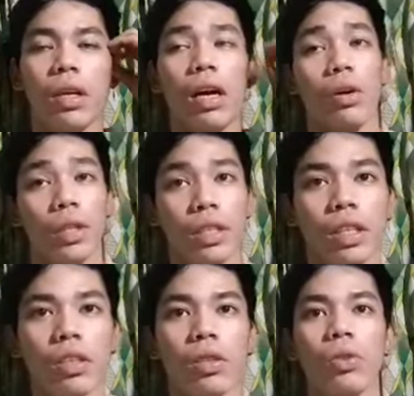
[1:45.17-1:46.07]

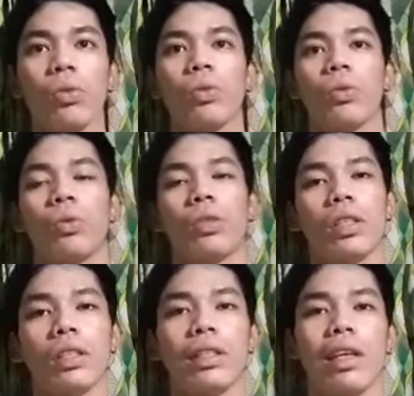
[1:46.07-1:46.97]
according to
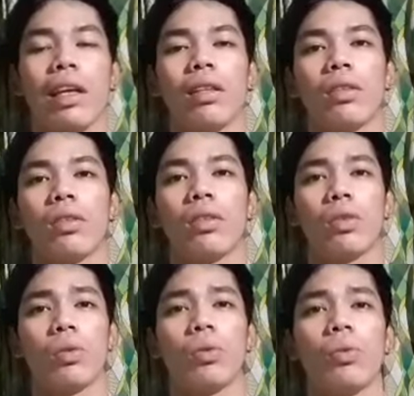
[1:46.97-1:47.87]
its scale.
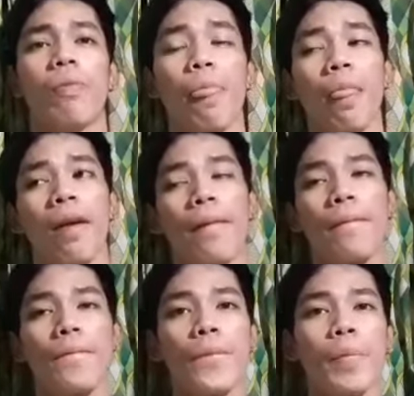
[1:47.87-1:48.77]
So
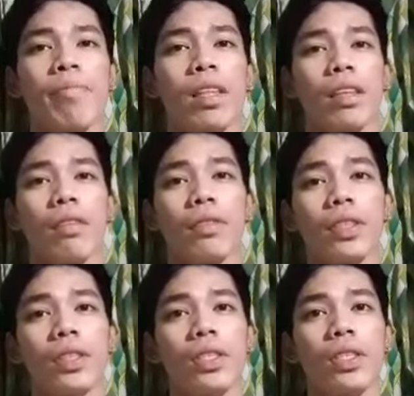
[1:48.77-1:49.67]
the
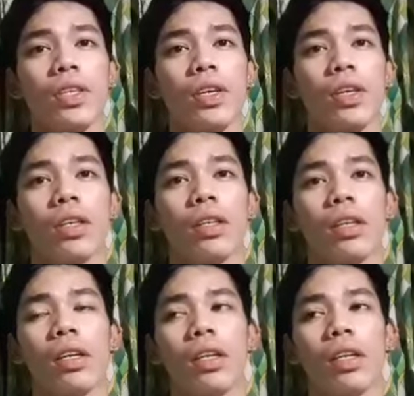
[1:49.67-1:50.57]
first
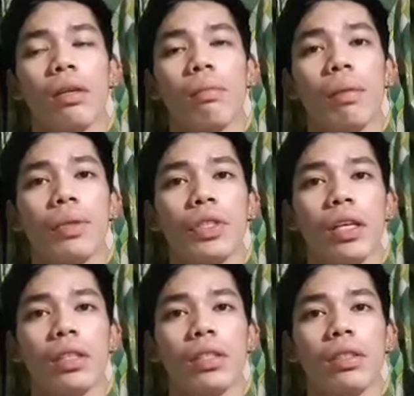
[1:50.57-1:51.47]
map
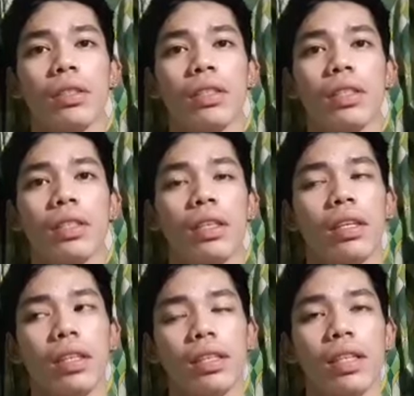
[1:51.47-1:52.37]
projection is
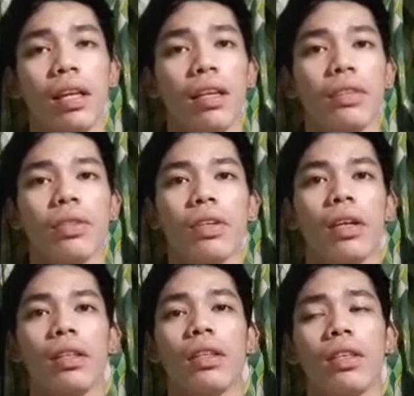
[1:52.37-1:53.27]

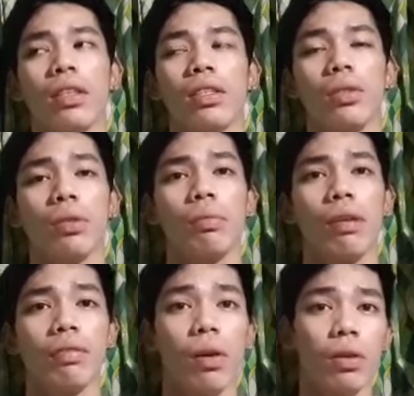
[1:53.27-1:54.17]
cylindrical. So
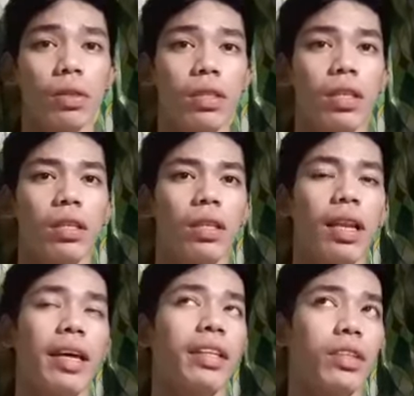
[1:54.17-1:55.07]
by focusing
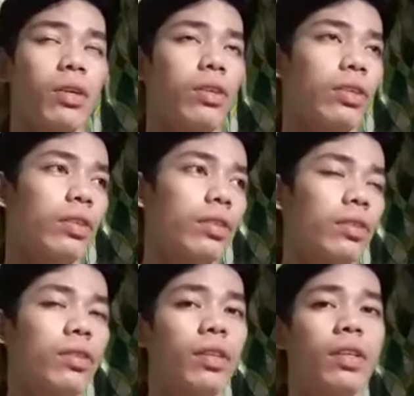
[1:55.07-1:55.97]
light on
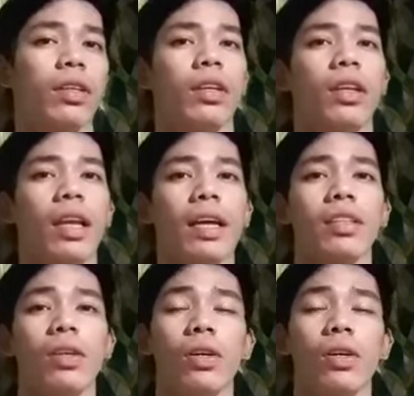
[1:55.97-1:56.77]
a